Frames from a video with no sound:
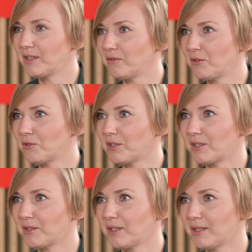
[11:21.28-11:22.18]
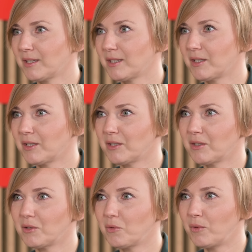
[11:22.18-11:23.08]
the future
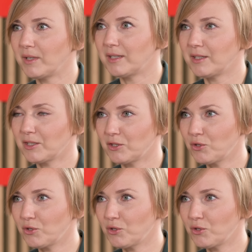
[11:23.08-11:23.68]
will